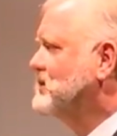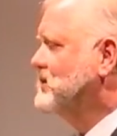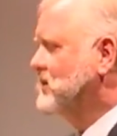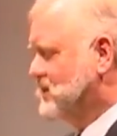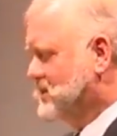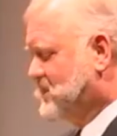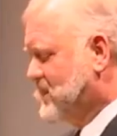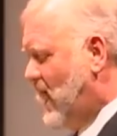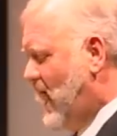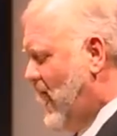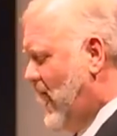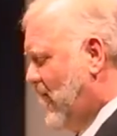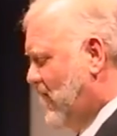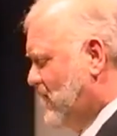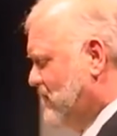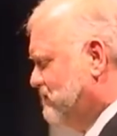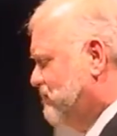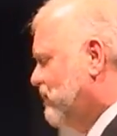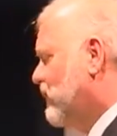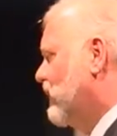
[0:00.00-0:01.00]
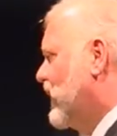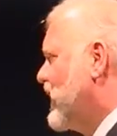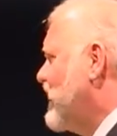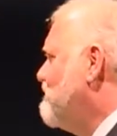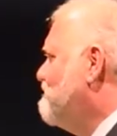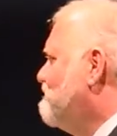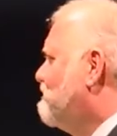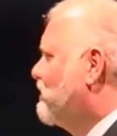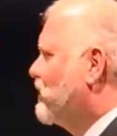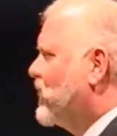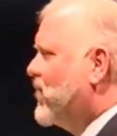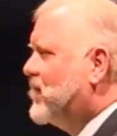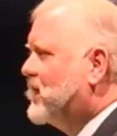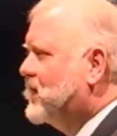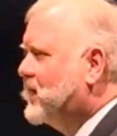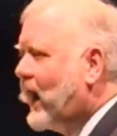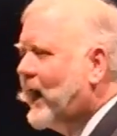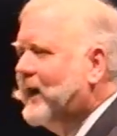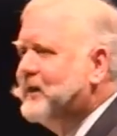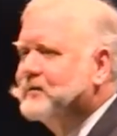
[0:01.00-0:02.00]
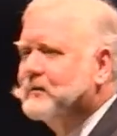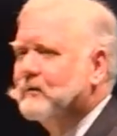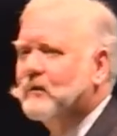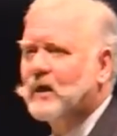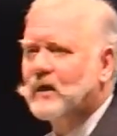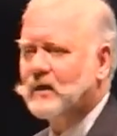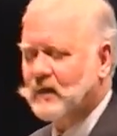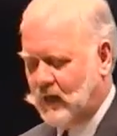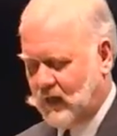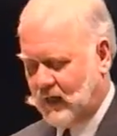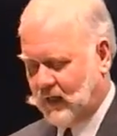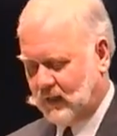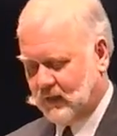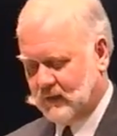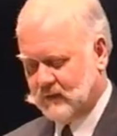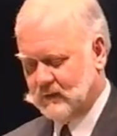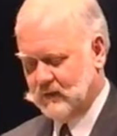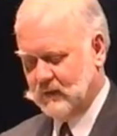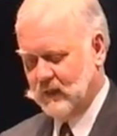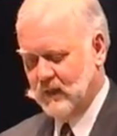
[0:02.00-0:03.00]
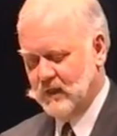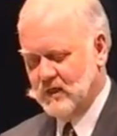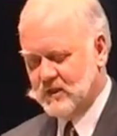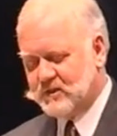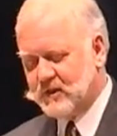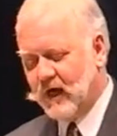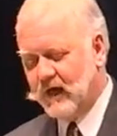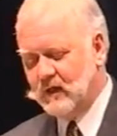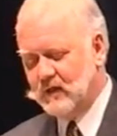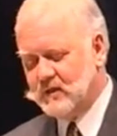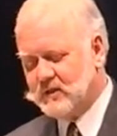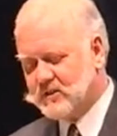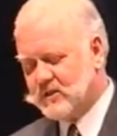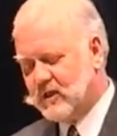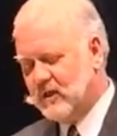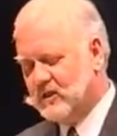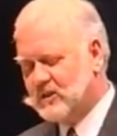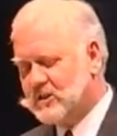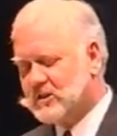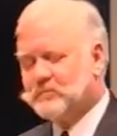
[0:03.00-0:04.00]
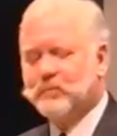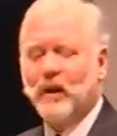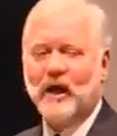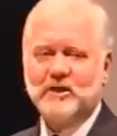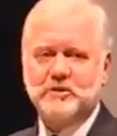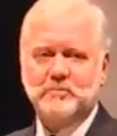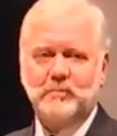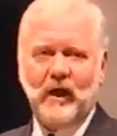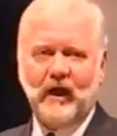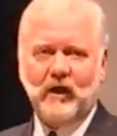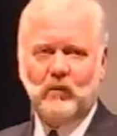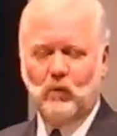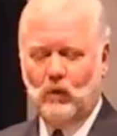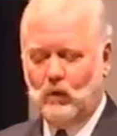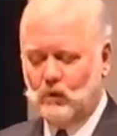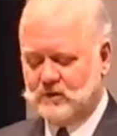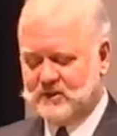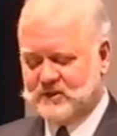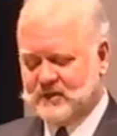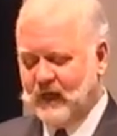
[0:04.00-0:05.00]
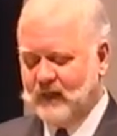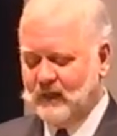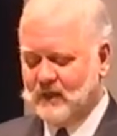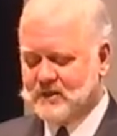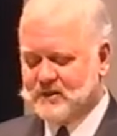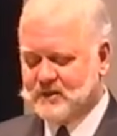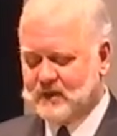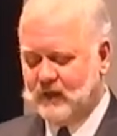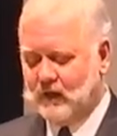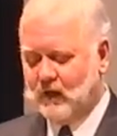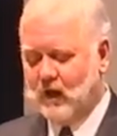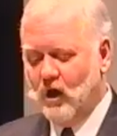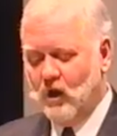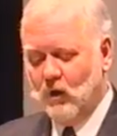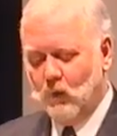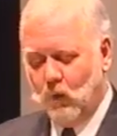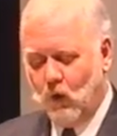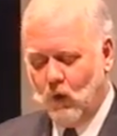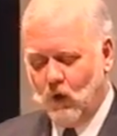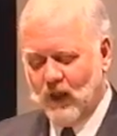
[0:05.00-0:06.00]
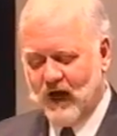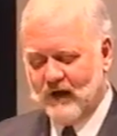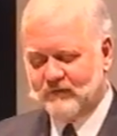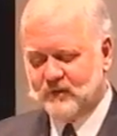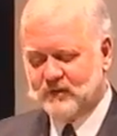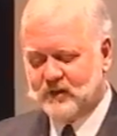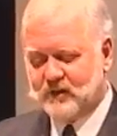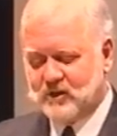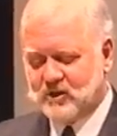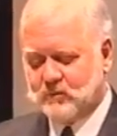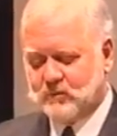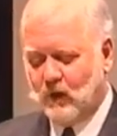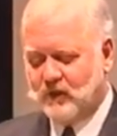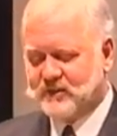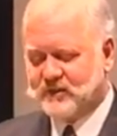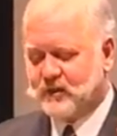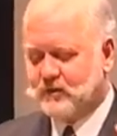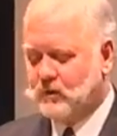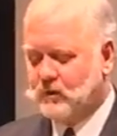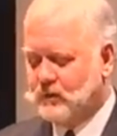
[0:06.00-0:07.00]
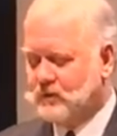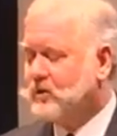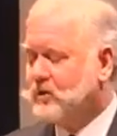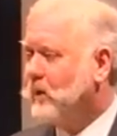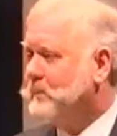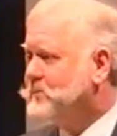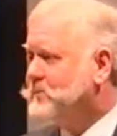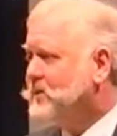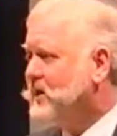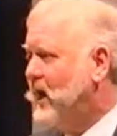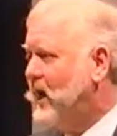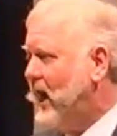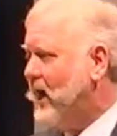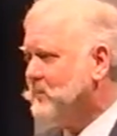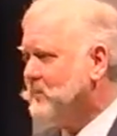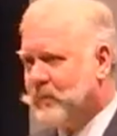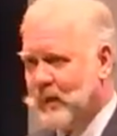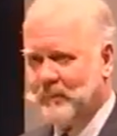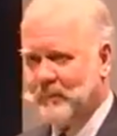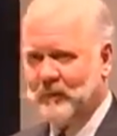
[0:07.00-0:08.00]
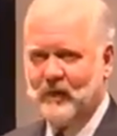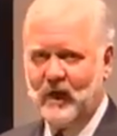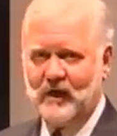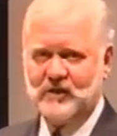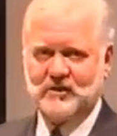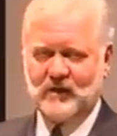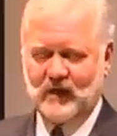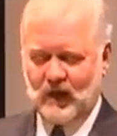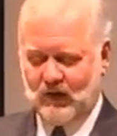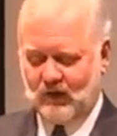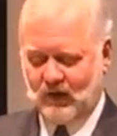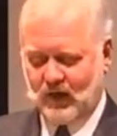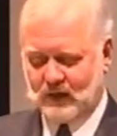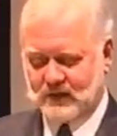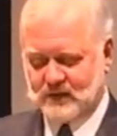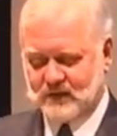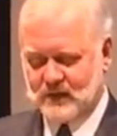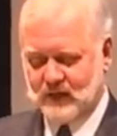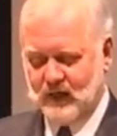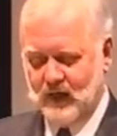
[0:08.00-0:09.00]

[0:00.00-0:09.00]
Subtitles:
designed for every catering need. Stainless steel splashback wall, stainless steel wall oven, dishwasher, cooktops and preparation areas.